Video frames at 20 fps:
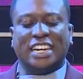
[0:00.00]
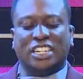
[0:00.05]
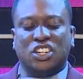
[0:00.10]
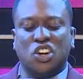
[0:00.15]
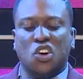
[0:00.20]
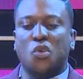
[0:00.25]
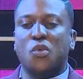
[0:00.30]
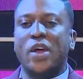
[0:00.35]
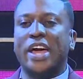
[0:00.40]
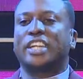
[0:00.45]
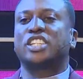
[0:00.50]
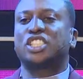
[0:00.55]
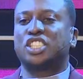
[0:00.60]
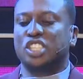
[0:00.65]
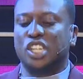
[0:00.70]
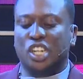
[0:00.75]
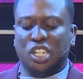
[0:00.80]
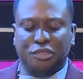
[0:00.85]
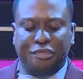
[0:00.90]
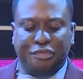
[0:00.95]

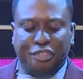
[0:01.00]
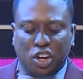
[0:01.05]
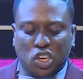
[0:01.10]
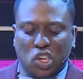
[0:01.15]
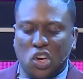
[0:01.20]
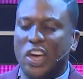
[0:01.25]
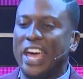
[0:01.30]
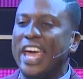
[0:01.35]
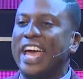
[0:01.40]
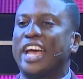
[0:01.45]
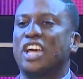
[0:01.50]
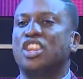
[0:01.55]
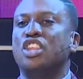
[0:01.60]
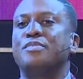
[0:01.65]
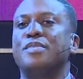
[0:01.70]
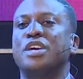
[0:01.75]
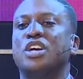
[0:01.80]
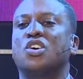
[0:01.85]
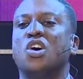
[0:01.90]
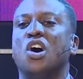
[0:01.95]
direction for your
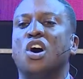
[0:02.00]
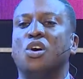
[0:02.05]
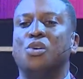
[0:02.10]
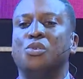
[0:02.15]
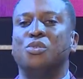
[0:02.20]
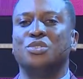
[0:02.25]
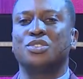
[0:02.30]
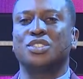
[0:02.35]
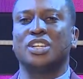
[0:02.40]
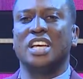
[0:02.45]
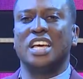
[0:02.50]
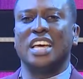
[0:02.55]
economic goals.